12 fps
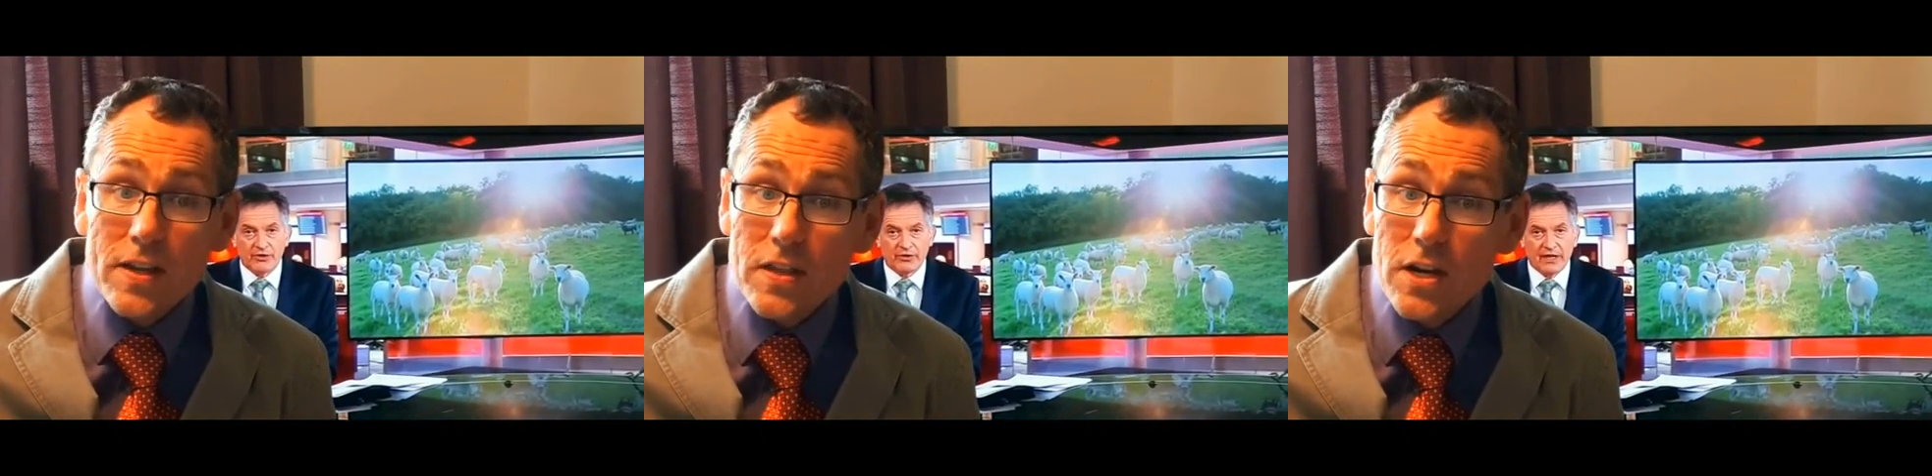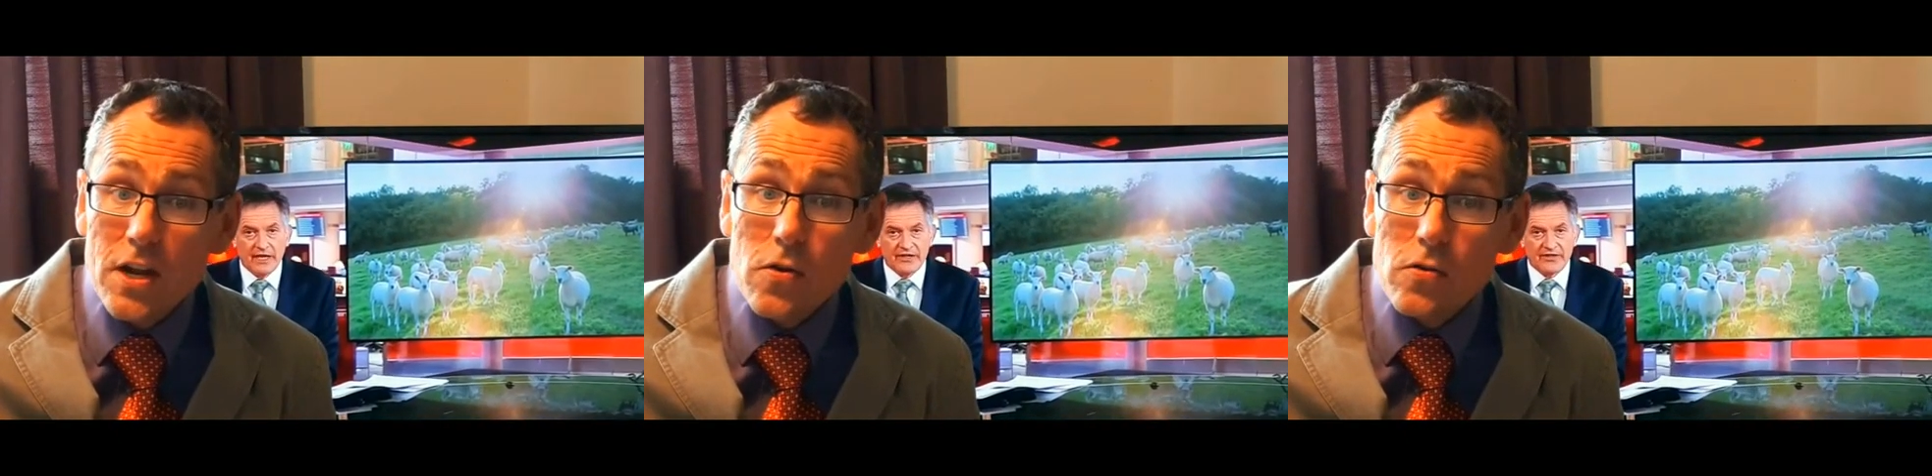in
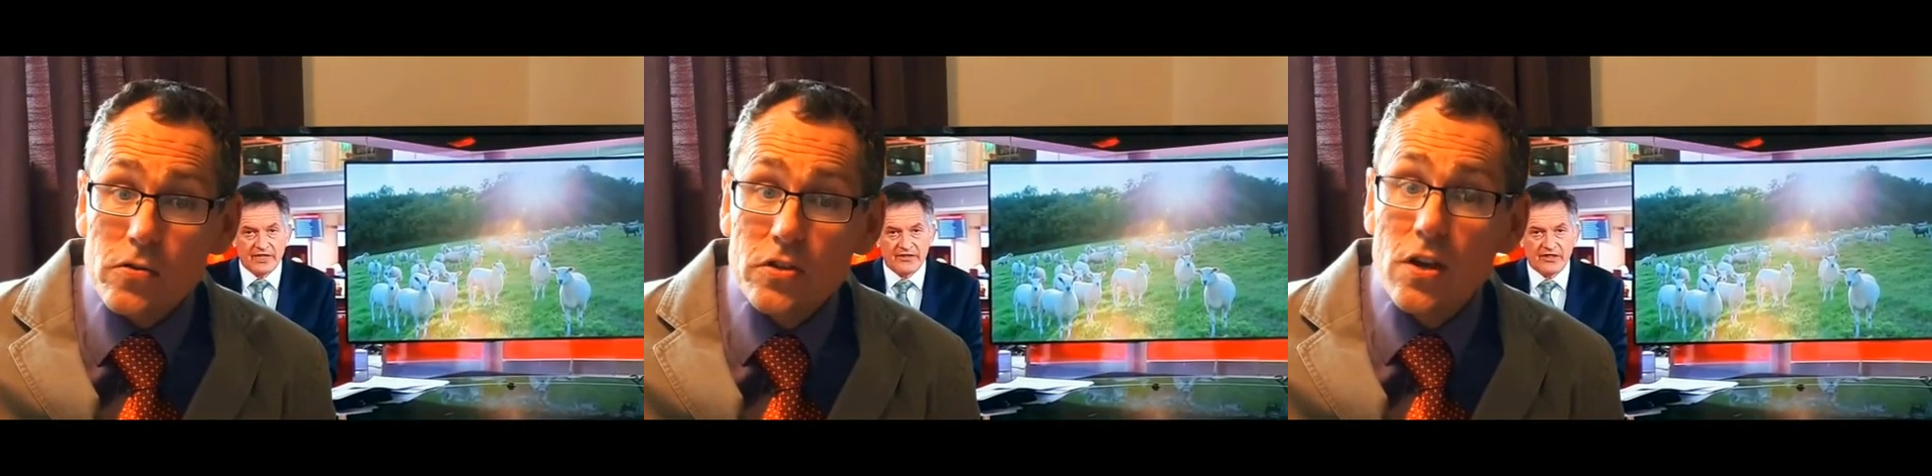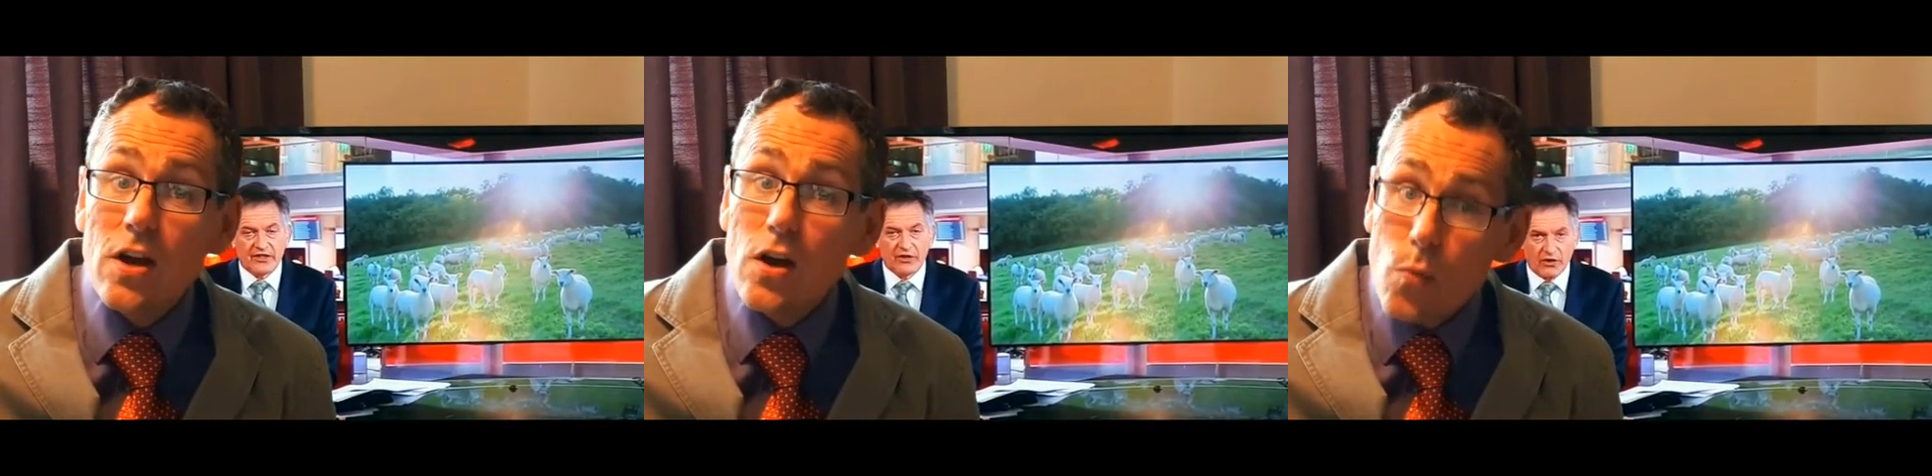the
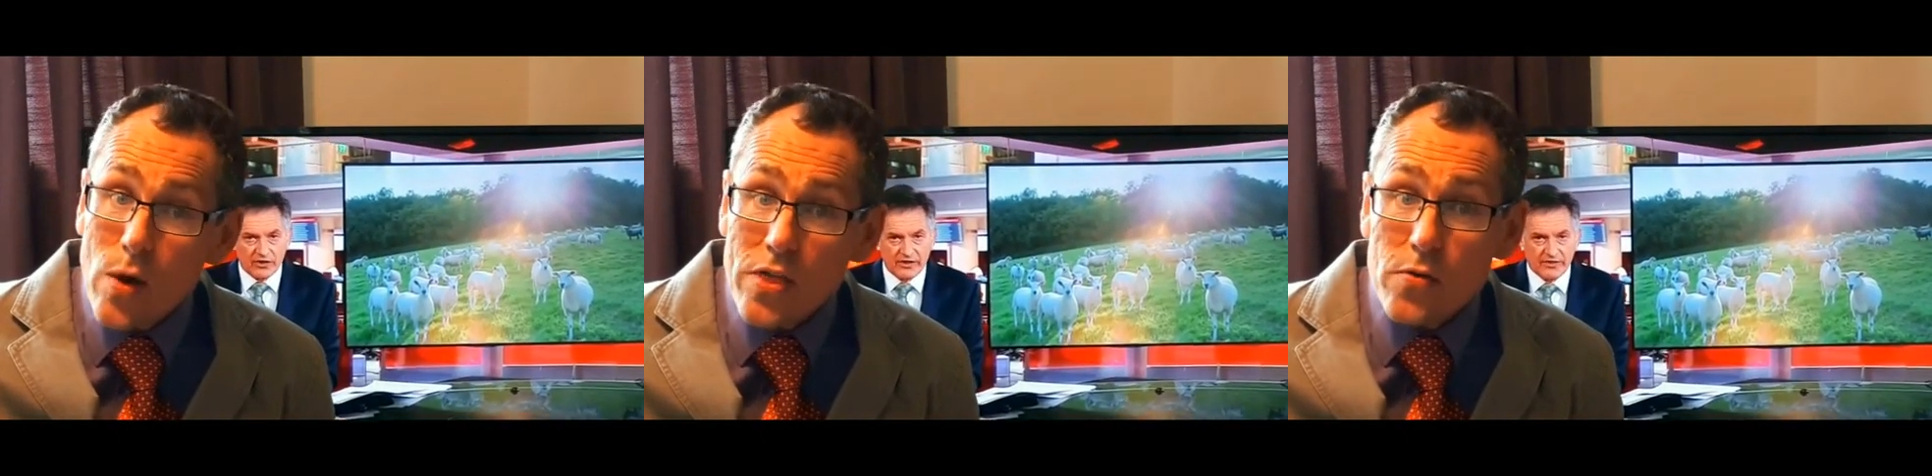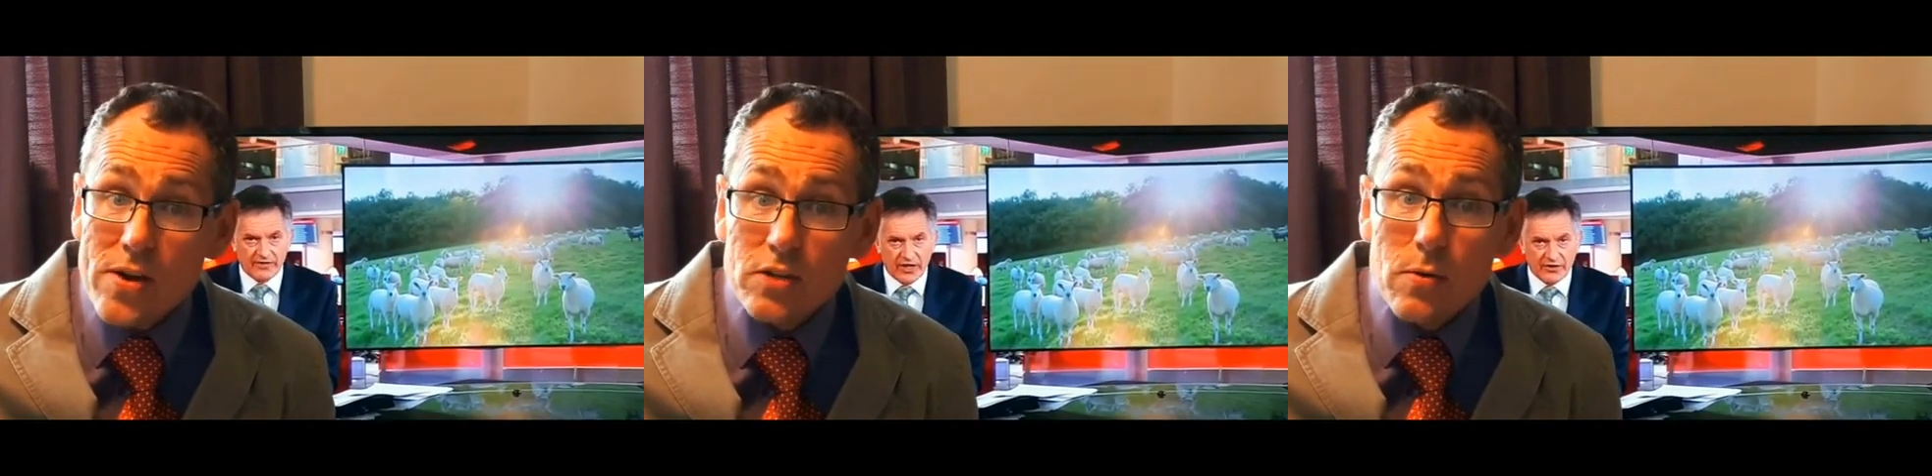news,
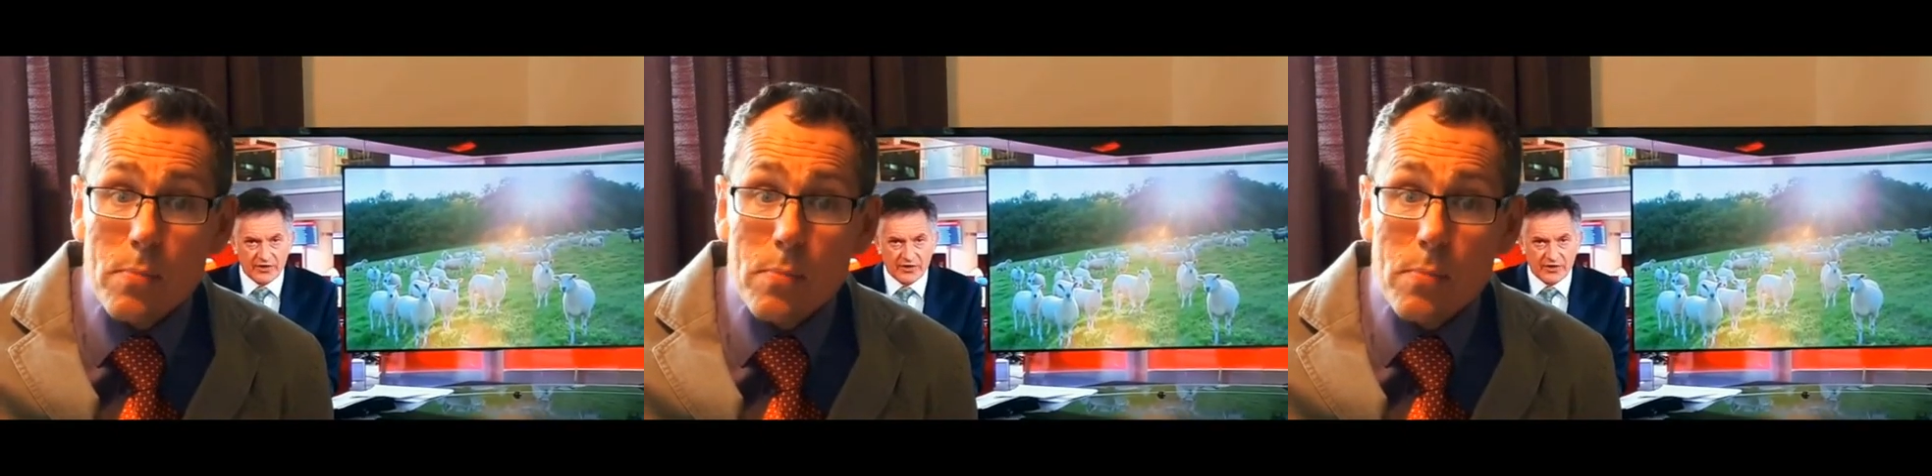whether it's